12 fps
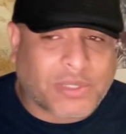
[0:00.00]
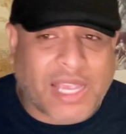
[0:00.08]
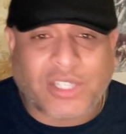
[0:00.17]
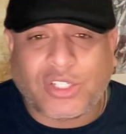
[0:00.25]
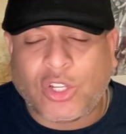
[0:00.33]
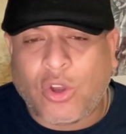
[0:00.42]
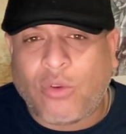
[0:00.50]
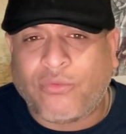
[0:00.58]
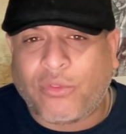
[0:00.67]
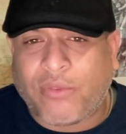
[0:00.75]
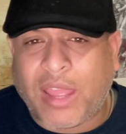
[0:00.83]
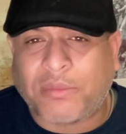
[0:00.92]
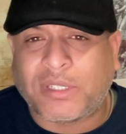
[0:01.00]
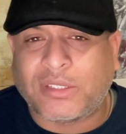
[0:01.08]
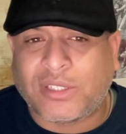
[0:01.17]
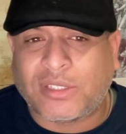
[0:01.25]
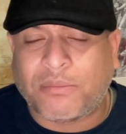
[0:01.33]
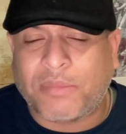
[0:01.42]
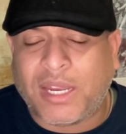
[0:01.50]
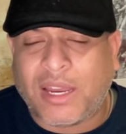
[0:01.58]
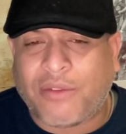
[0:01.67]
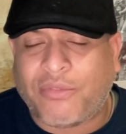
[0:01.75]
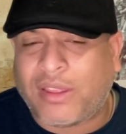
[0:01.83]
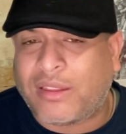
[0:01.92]
actually going for Ramson just the minute.
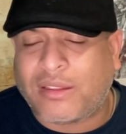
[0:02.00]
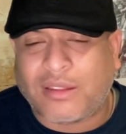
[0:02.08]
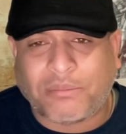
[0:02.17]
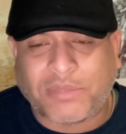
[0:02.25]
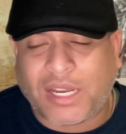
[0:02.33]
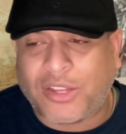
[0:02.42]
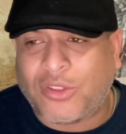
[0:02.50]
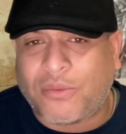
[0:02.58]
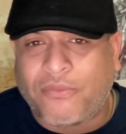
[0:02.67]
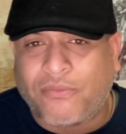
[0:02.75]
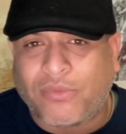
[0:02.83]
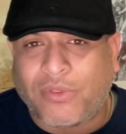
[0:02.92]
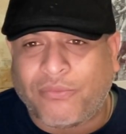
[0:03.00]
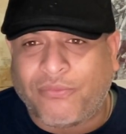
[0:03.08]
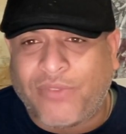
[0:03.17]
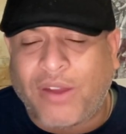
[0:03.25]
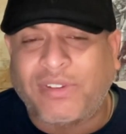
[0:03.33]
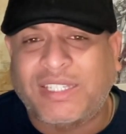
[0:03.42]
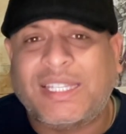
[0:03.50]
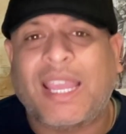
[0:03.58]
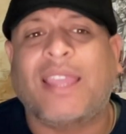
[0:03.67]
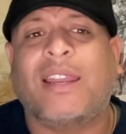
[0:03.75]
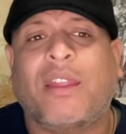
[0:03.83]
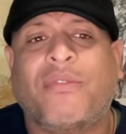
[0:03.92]
I'm telling you, the very
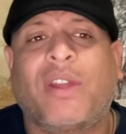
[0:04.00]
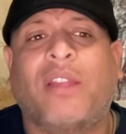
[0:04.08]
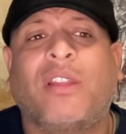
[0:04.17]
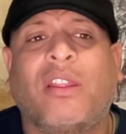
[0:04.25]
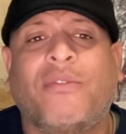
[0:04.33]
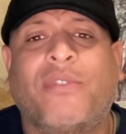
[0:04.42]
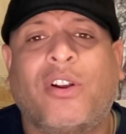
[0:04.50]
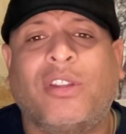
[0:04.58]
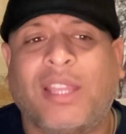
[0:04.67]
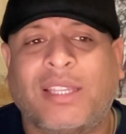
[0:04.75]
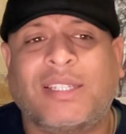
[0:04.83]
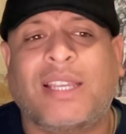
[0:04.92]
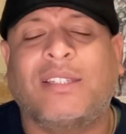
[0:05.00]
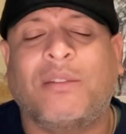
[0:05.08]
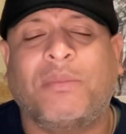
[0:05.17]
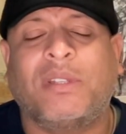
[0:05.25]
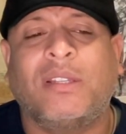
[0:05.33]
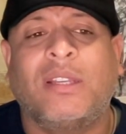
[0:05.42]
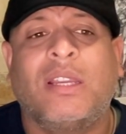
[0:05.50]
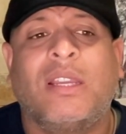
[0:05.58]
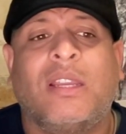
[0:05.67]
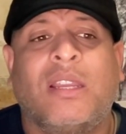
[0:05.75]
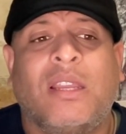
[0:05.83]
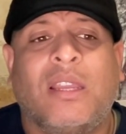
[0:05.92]
second I found out that Valdez has something
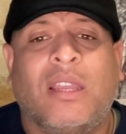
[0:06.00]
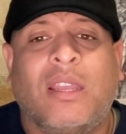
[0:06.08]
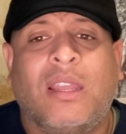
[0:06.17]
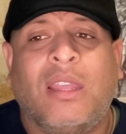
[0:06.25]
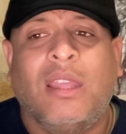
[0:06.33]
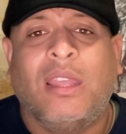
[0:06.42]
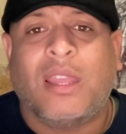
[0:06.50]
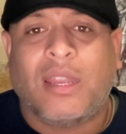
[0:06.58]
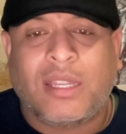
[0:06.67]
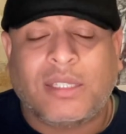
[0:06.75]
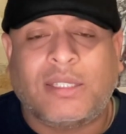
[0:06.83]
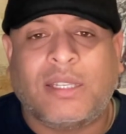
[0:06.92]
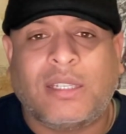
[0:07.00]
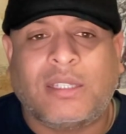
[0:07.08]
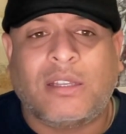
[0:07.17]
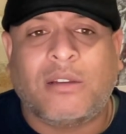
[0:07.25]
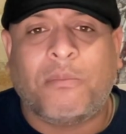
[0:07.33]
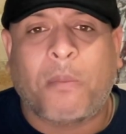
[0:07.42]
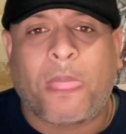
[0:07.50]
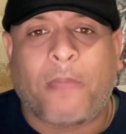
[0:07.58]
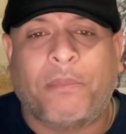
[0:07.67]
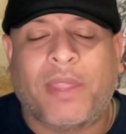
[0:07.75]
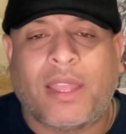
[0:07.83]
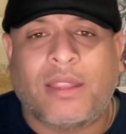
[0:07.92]
in his system,
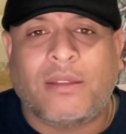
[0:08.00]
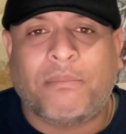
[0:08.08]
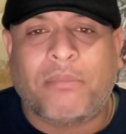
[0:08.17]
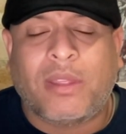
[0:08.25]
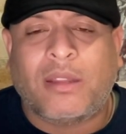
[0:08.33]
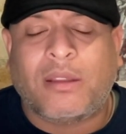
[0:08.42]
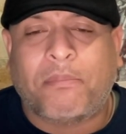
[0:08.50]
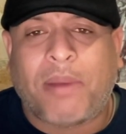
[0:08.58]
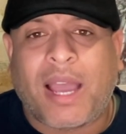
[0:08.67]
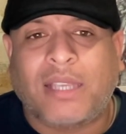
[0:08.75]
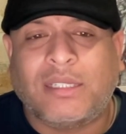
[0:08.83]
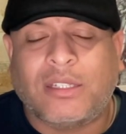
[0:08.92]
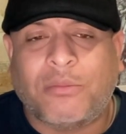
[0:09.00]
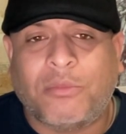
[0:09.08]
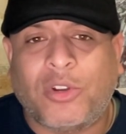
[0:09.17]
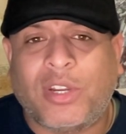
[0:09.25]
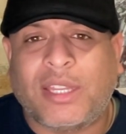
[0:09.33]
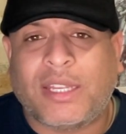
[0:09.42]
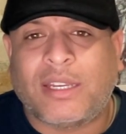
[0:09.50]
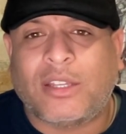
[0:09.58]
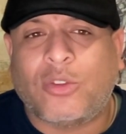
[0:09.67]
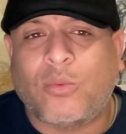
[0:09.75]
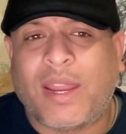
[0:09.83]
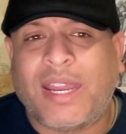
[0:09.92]
and the boxing community didn't
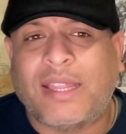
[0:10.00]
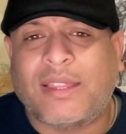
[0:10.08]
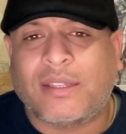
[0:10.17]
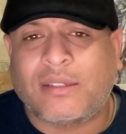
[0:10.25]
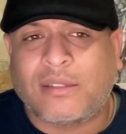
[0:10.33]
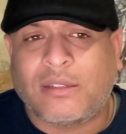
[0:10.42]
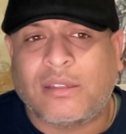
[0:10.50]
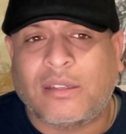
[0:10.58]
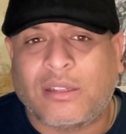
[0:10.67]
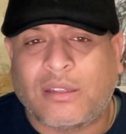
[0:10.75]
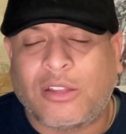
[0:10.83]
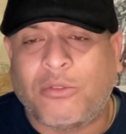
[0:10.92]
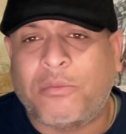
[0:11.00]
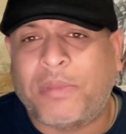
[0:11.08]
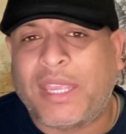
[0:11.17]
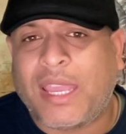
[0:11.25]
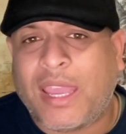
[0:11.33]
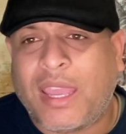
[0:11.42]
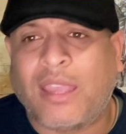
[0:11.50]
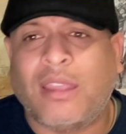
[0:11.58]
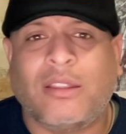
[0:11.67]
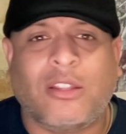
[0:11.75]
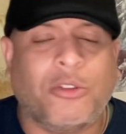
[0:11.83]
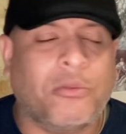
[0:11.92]
do anything. The
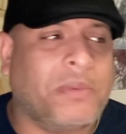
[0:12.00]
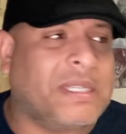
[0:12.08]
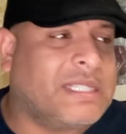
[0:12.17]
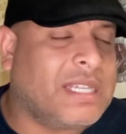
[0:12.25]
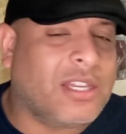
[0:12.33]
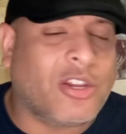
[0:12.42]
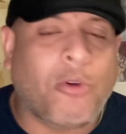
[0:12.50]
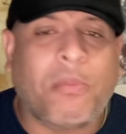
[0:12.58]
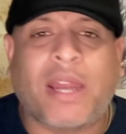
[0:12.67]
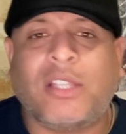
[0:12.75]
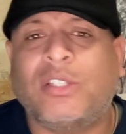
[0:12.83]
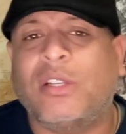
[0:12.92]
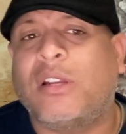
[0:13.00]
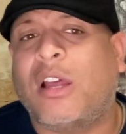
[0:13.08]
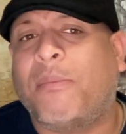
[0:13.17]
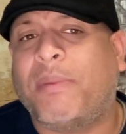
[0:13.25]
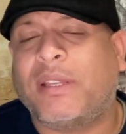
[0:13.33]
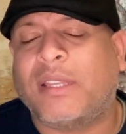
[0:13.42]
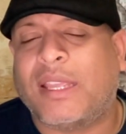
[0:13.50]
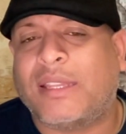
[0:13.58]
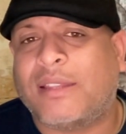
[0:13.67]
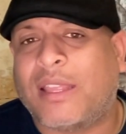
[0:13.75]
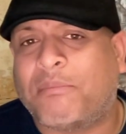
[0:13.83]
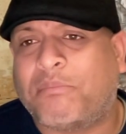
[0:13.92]
WBA, the WBC, nobody stood up
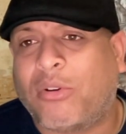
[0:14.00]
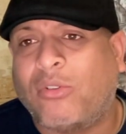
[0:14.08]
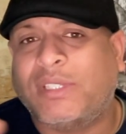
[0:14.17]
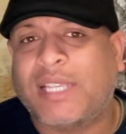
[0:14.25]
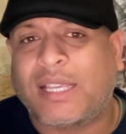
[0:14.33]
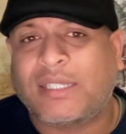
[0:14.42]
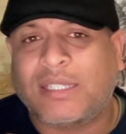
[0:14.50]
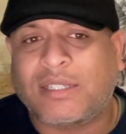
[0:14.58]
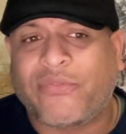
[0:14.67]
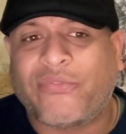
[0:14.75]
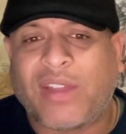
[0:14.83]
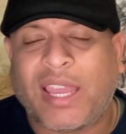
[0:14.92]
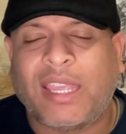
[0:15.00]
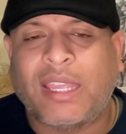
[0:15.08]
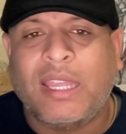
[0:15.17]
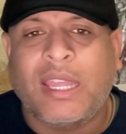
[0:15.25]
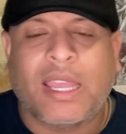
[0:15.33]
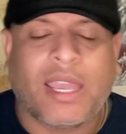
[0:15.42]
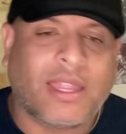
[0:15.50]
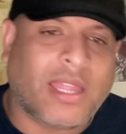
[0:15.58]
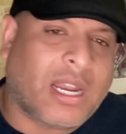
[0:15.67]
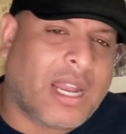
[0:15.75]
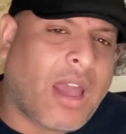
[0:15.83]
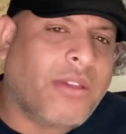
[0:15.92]
and protested this fight, and they
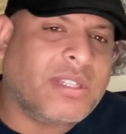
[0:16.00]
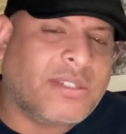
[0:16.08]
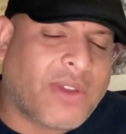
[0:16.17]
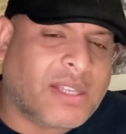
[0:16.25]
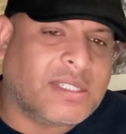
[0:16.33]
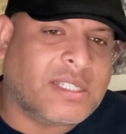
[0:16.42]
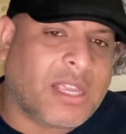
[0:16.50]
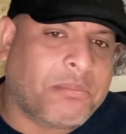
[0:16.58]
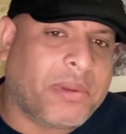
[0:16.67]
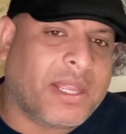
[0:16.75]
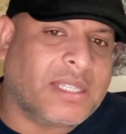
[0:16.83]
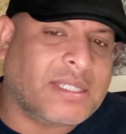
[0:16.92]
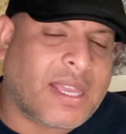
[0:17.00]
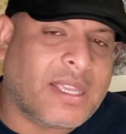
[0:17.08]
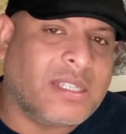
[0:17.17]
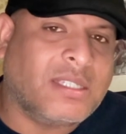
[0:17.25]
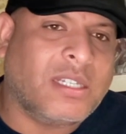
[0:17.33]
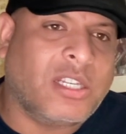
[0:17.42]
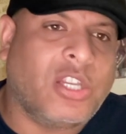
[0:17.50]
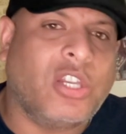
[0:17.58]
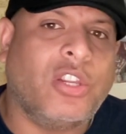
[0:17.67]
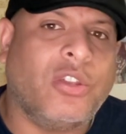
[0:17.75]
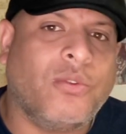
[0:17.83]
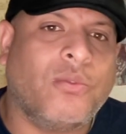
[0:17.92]
allowed this fight to take place. I instantly
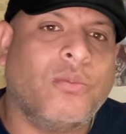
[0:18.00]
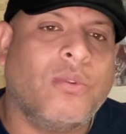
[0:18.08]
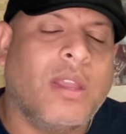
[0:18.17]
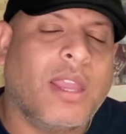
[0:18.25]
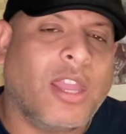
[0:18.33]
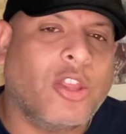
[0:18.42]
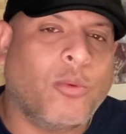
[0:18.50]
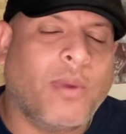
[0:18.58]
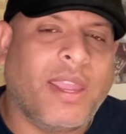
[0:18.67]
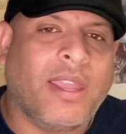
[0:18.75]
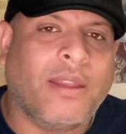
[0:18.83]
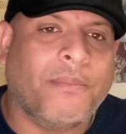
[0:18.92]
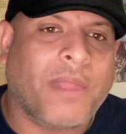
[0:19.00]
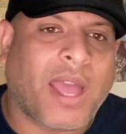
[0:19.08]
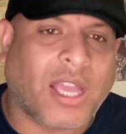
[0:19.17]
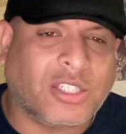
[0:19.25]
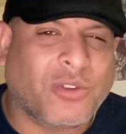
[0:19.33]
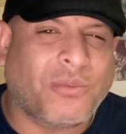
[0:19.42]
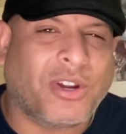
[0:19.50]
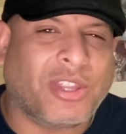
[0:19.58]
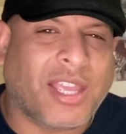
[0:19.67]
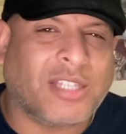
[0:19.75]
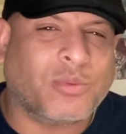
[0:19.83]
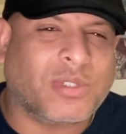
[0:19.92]
knew, and the way Oscar
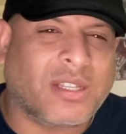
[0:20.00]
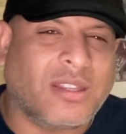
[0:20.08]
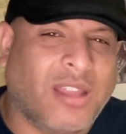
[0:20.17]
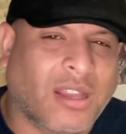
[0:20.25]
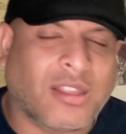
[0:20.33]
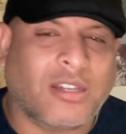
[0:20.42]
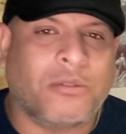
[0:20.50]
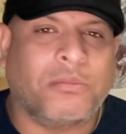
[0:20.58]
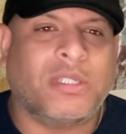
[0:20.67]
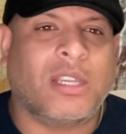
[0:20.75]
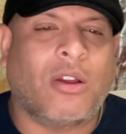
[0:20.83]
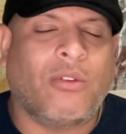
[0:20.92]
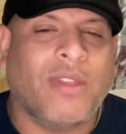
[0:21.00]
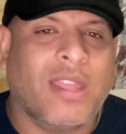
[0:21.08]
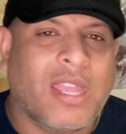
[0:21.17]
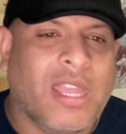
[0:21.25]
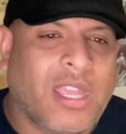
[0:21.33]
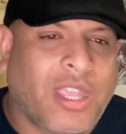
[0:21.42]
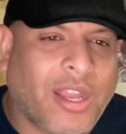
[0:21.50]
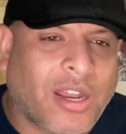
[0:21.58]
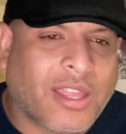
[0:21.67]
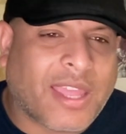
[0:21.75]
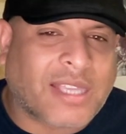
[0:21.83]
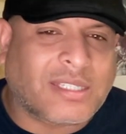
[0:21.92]
Valdez was conducting himself, he
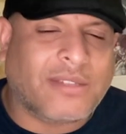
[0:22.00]
looked as